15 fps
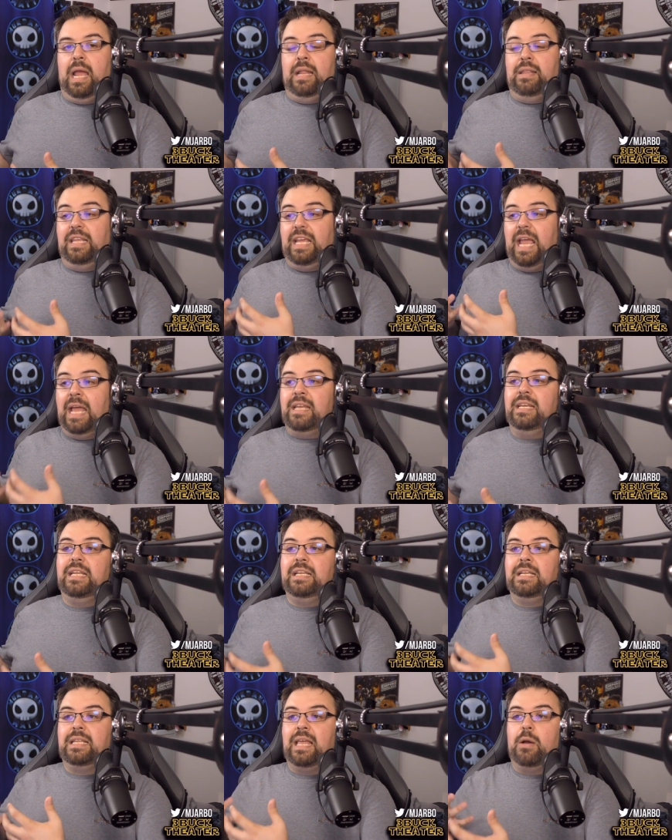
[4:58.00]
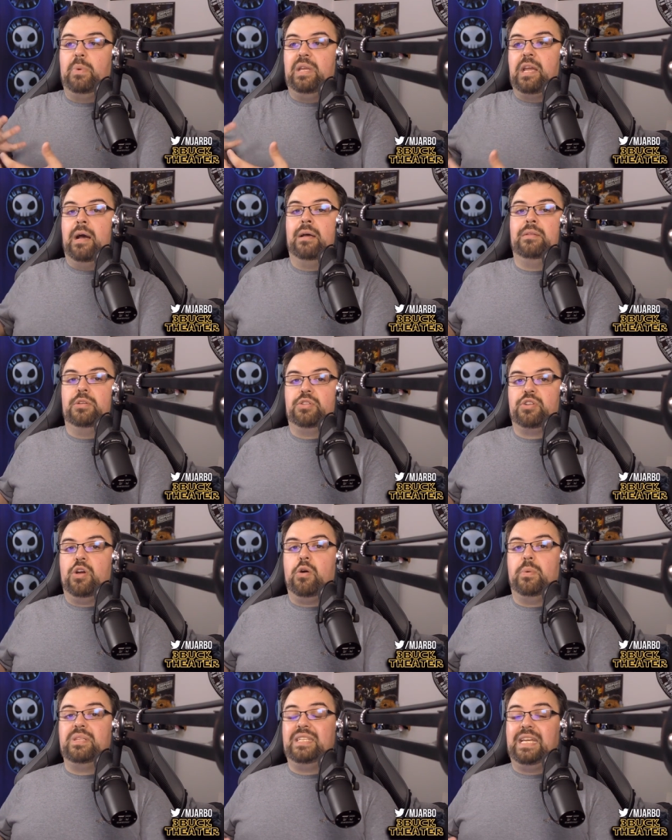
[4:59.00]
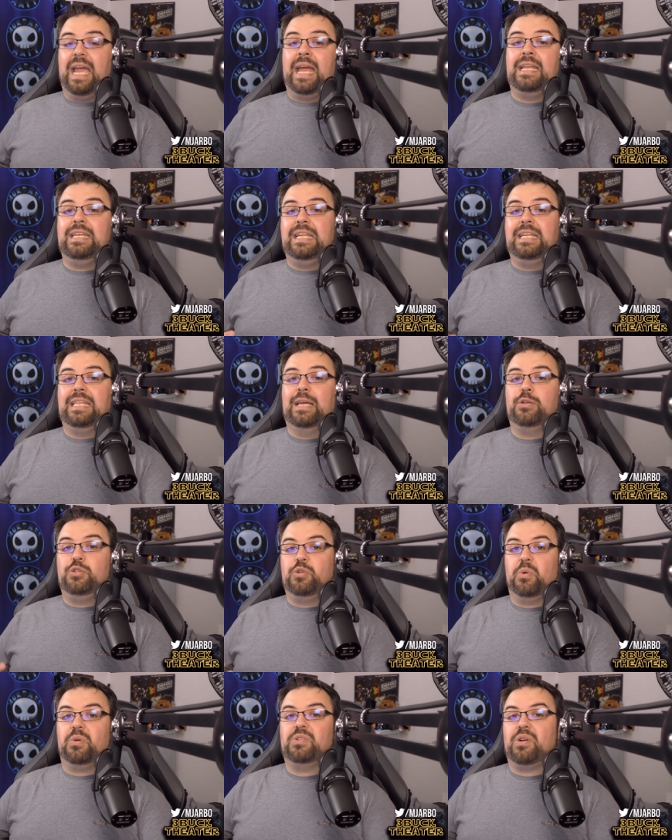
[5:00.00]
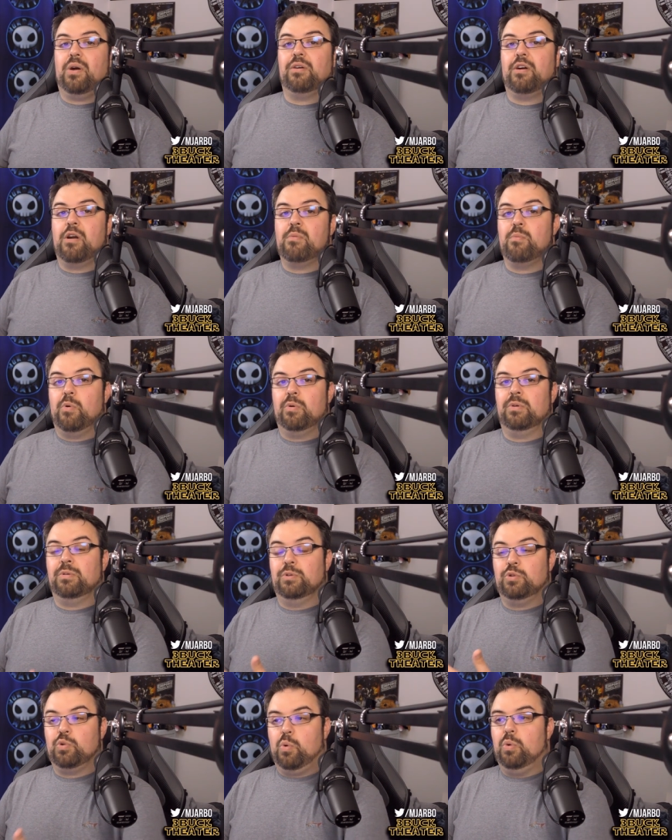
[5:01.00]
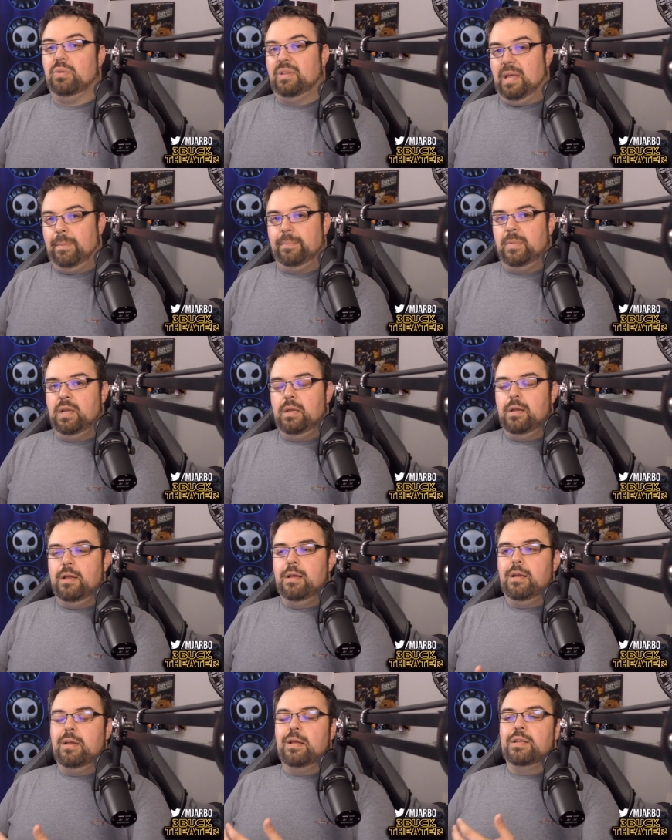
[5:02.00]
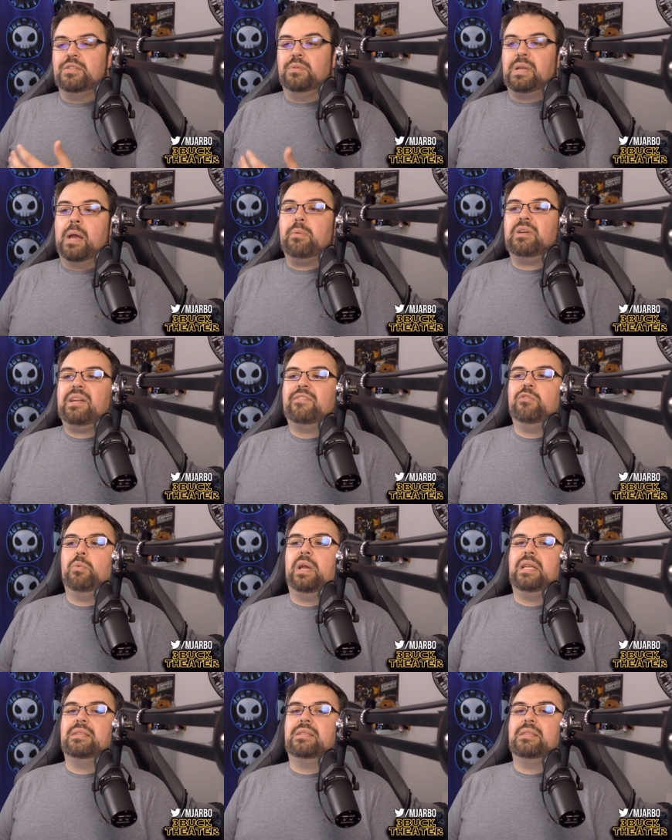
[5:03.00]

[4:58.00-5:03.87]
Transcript: And the ending that we got in the show was the ending that George R. R. Martin told them. So now we're going to have to